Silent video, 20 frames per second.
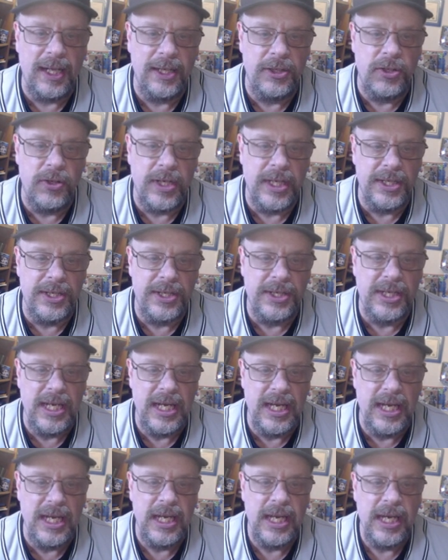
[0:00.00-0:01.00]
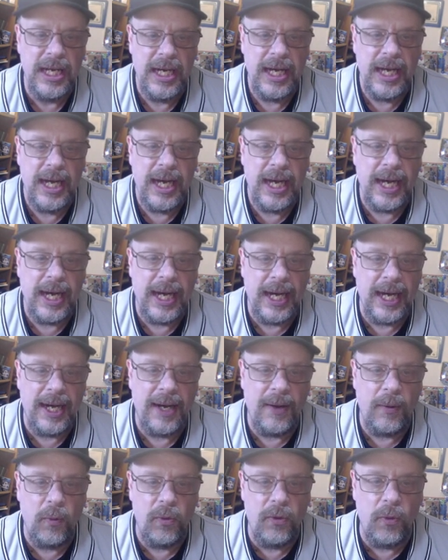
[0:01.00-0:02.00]
As you can see,
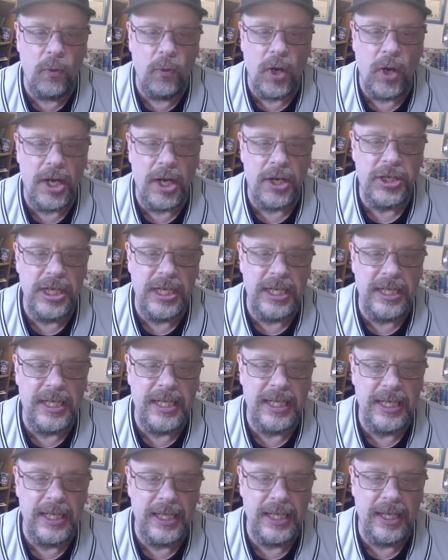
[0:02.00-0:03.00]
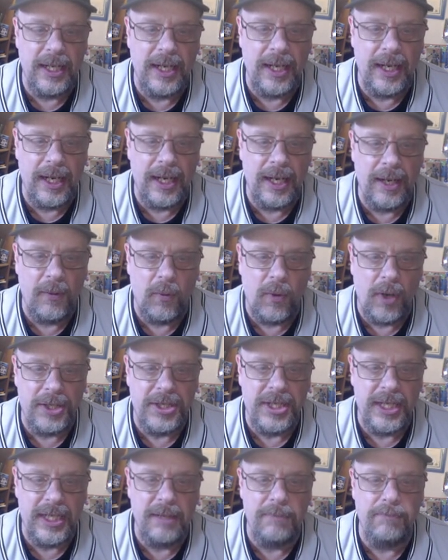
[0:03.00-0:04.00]
uh, the Washington uh,
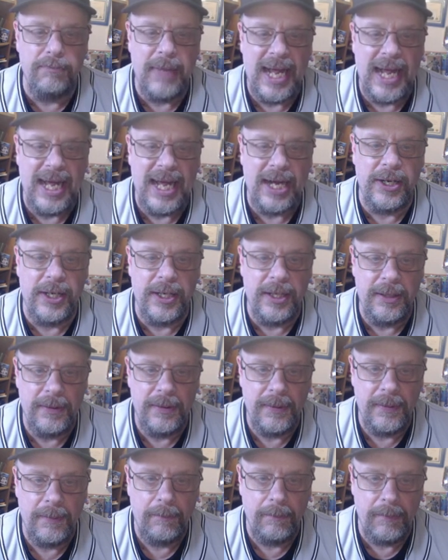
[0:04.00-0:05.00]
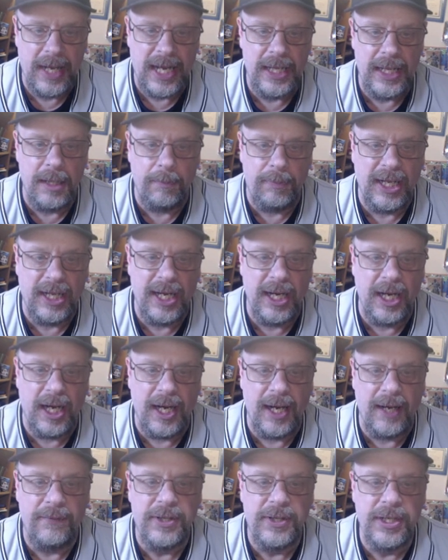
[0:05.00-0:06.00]
Washington Manor made the
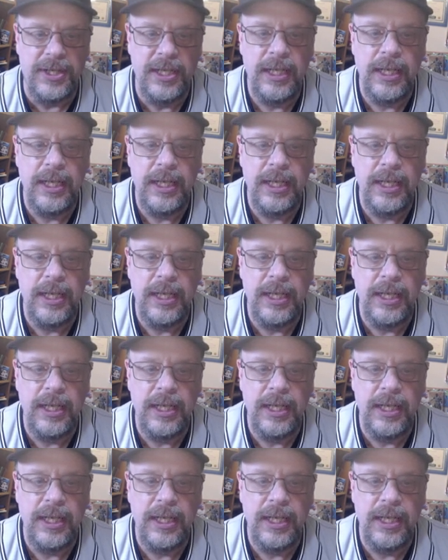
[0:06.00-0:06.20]
playoffs